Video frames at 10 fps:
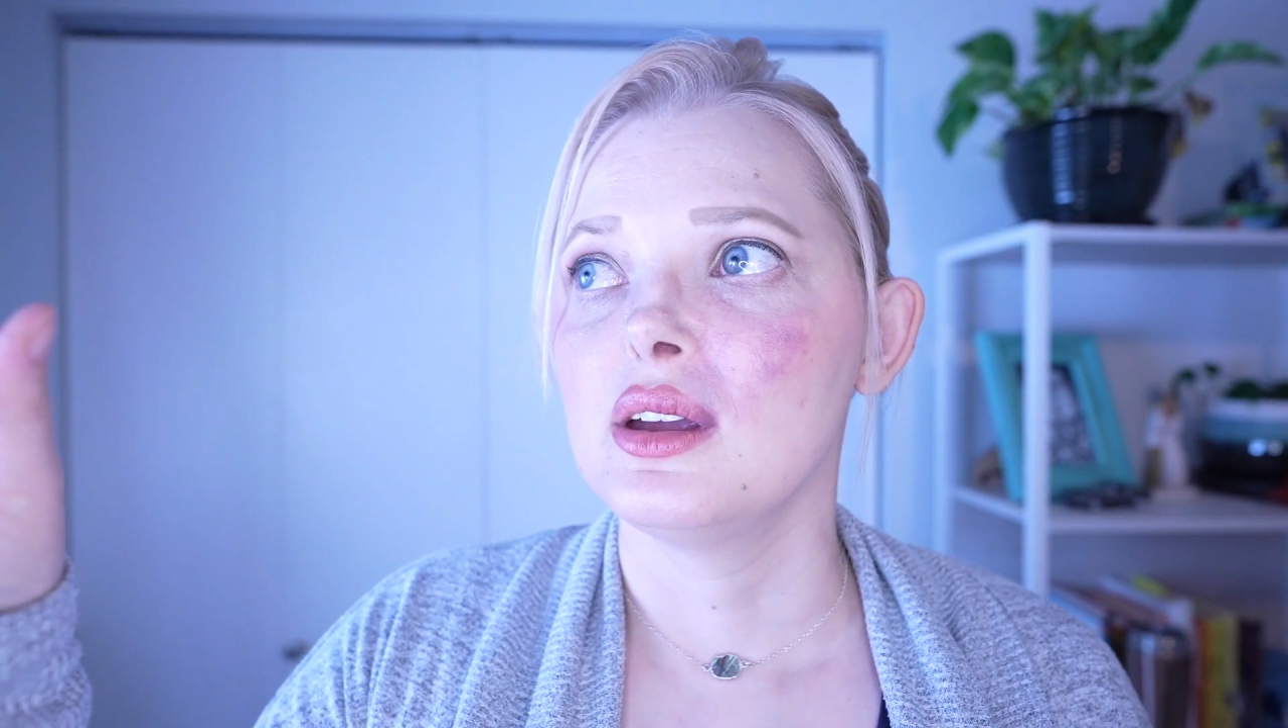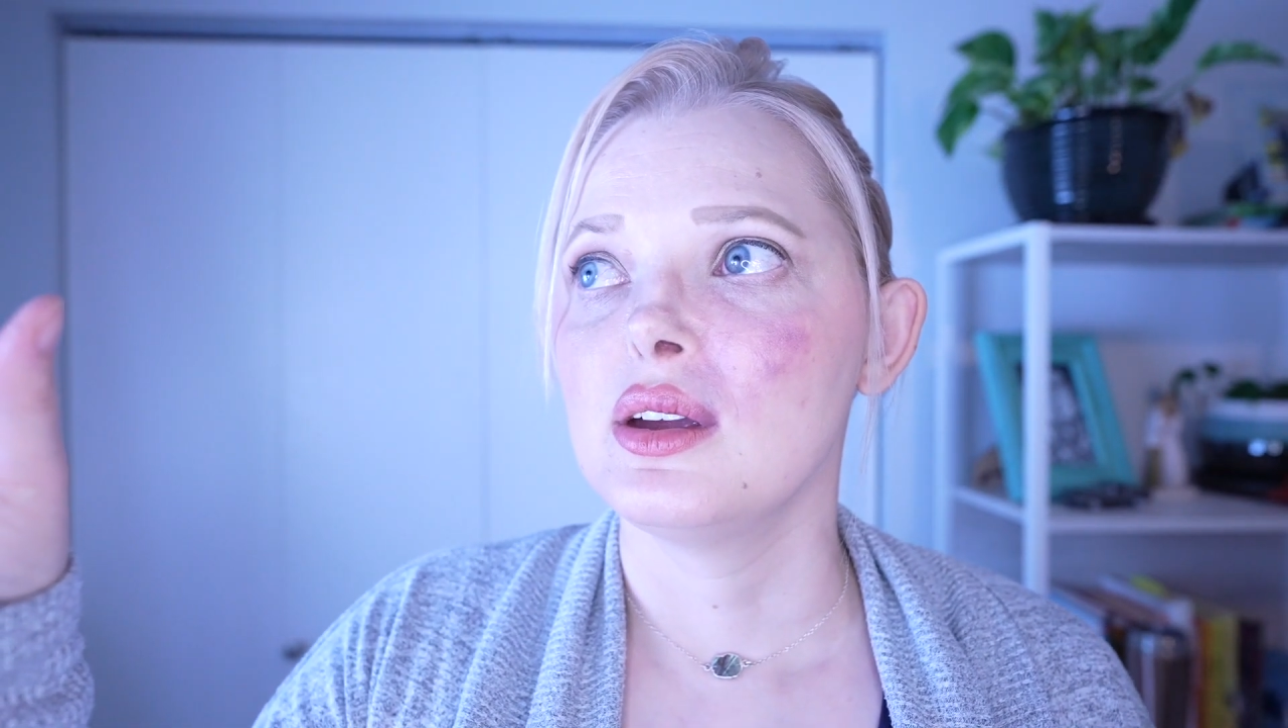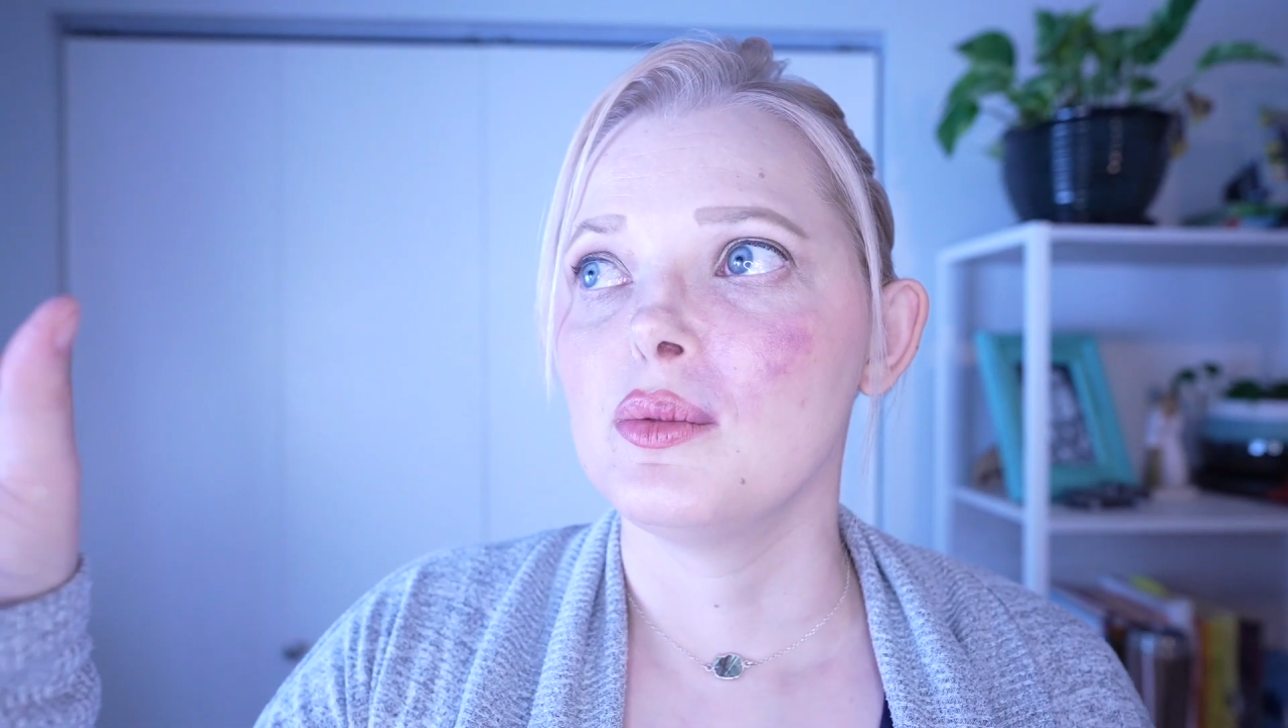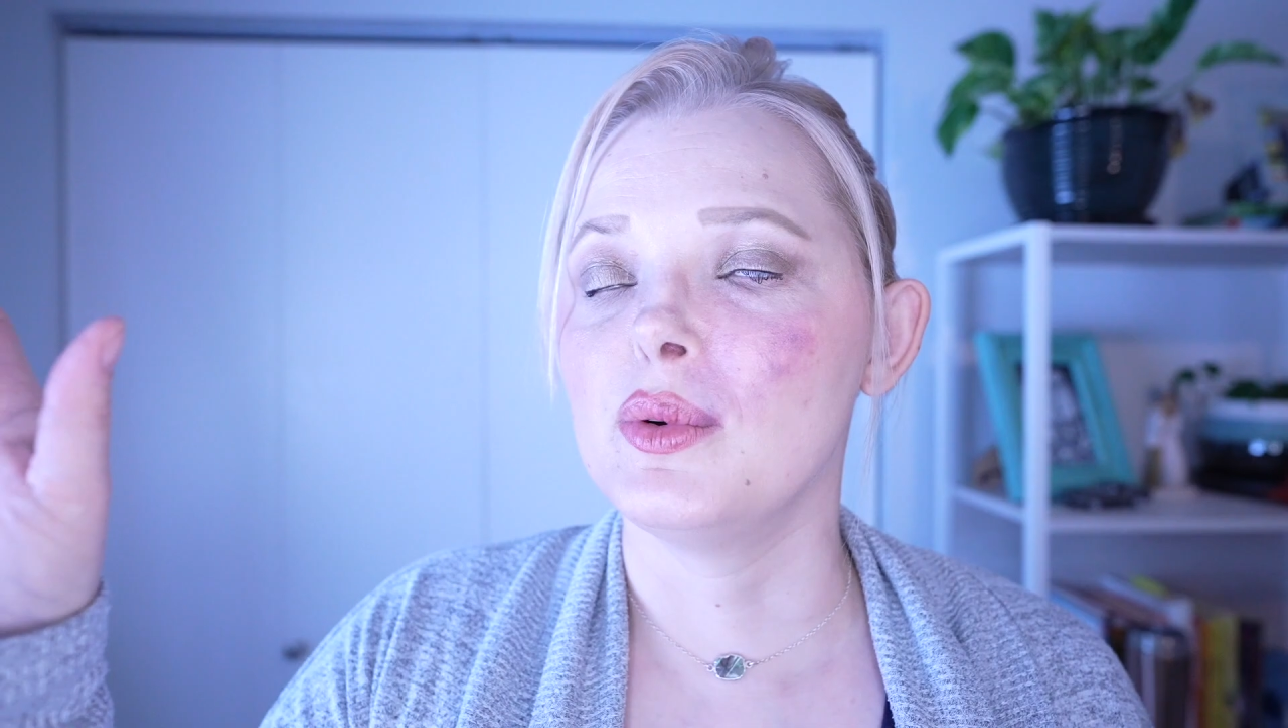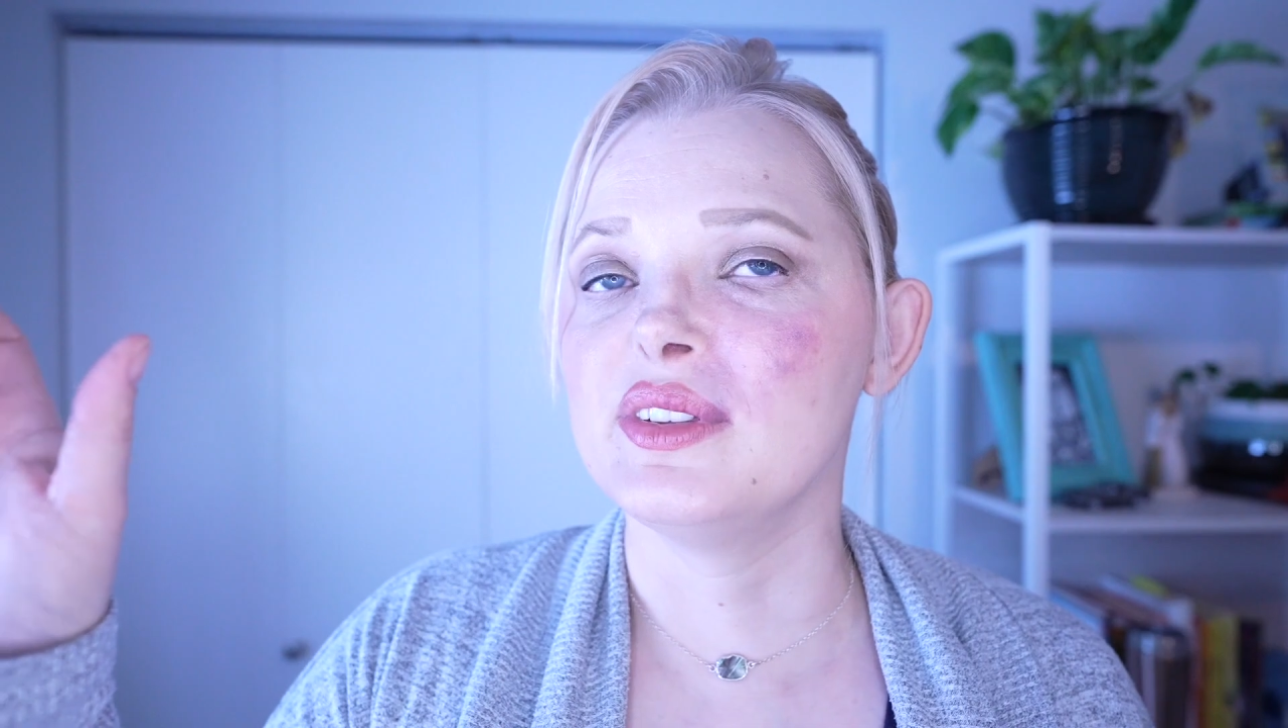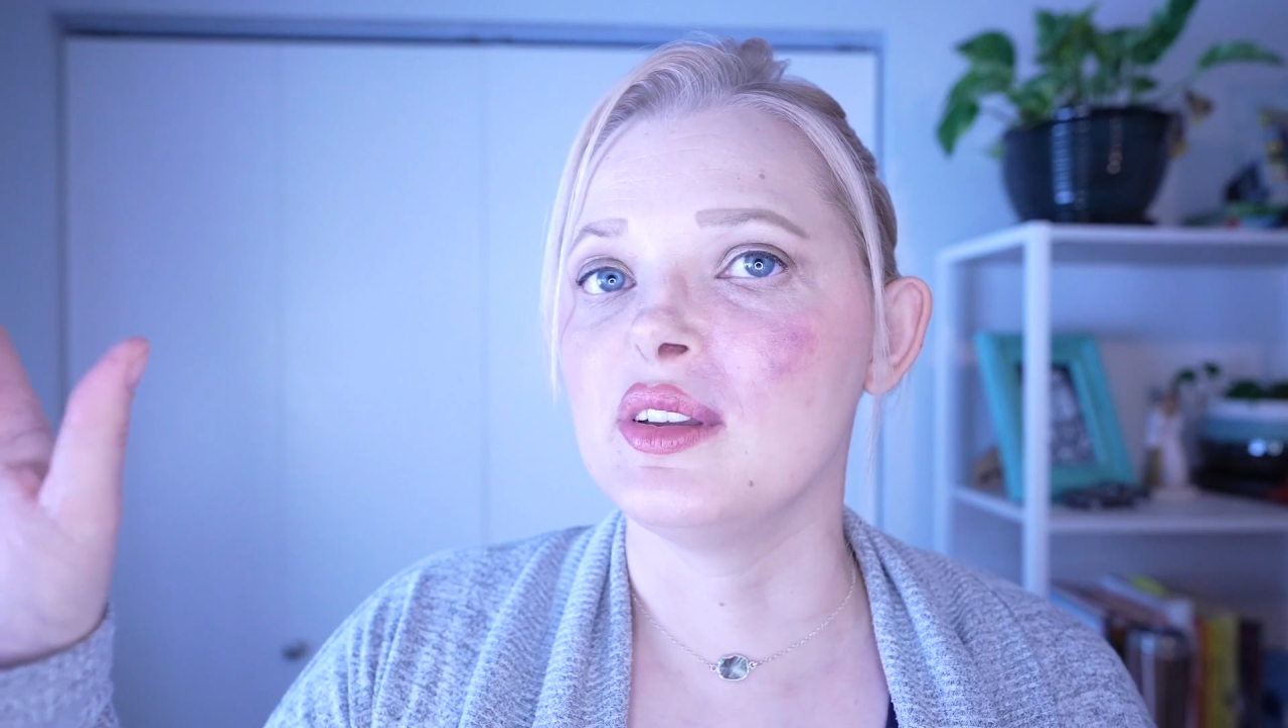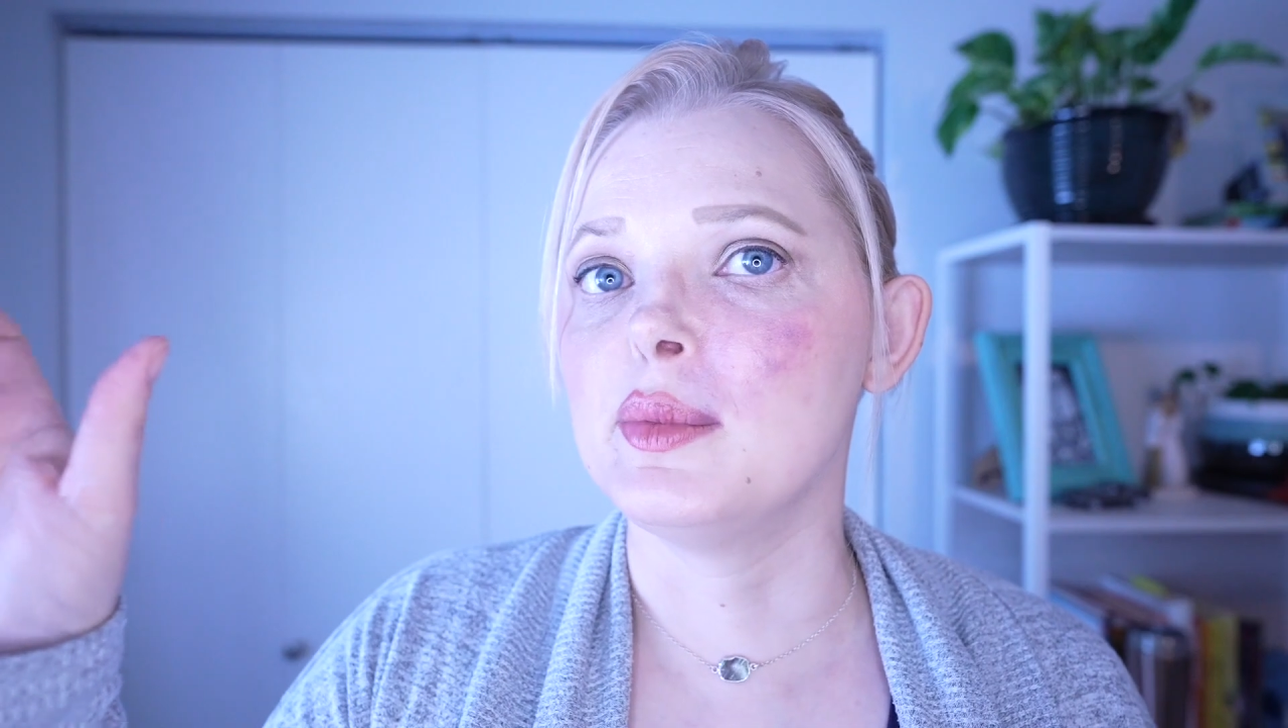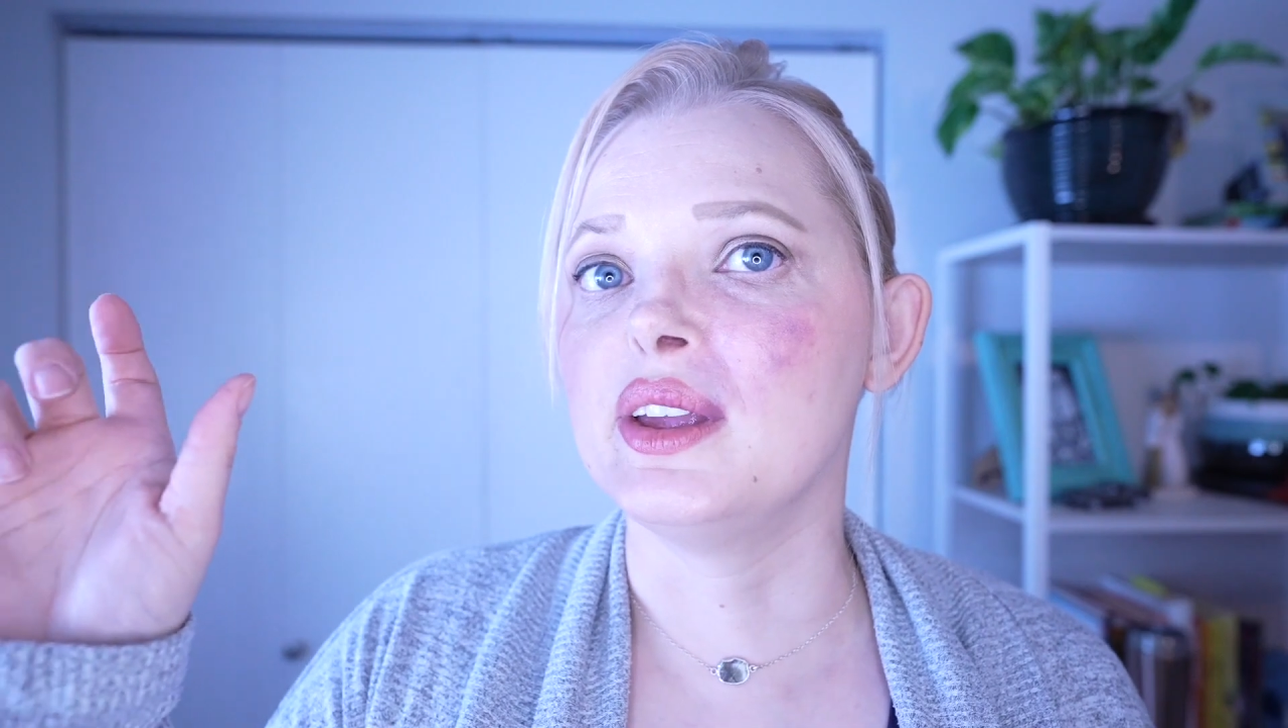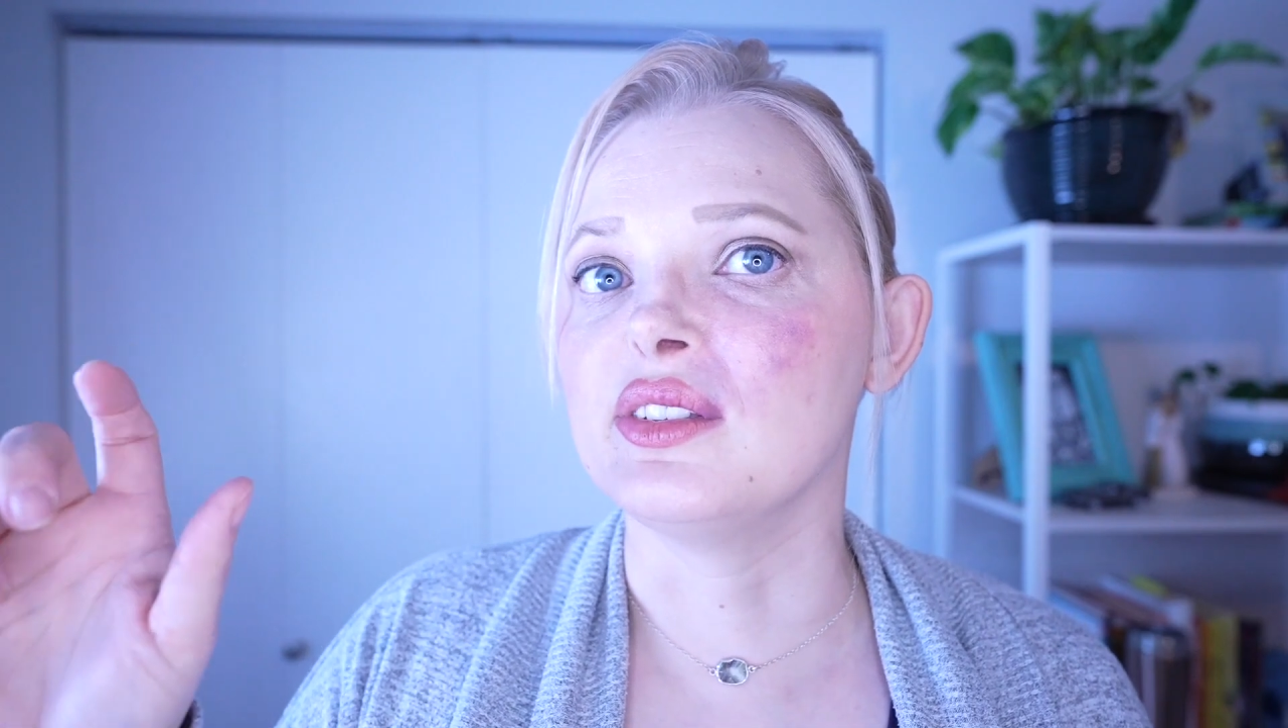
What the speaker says: when somebody's